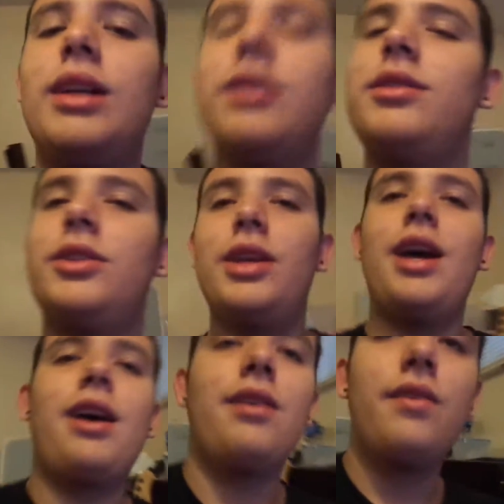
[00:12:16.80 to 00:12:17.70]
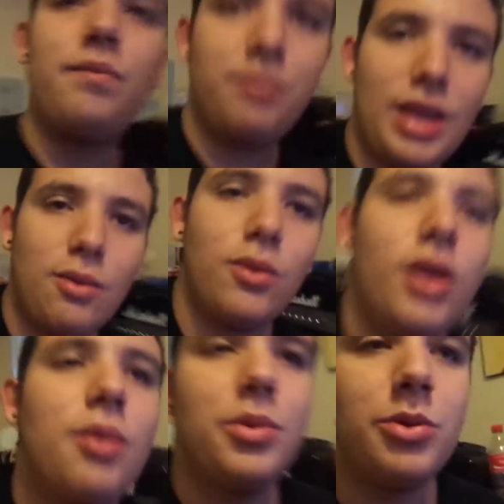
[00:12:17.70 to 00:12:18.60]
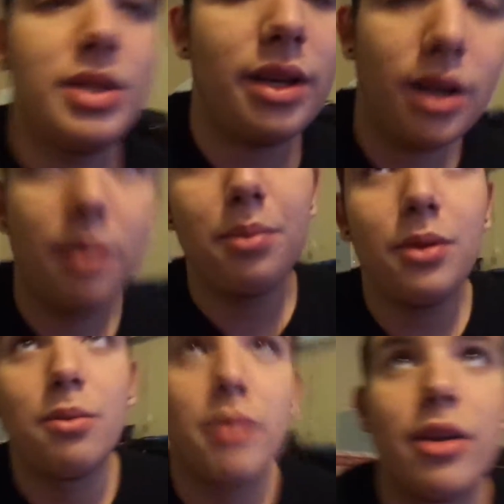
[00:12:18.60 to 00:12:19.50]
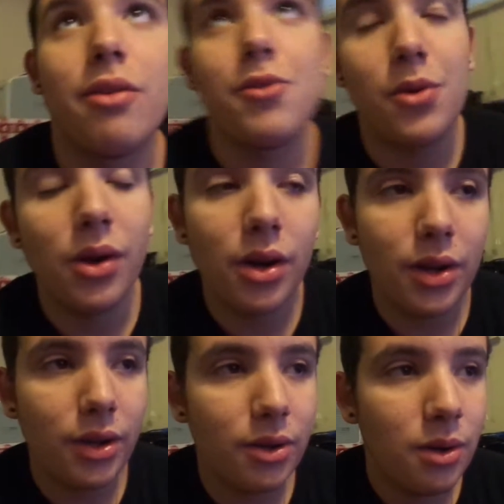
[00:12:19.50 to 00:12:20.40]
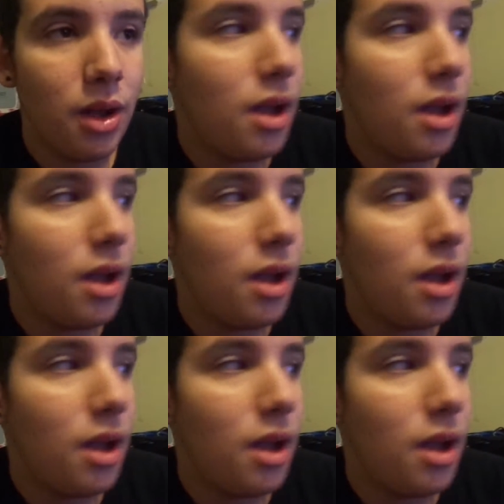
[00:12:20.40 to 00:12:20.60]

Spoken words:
so yeah, that will help you sync up your microphone audio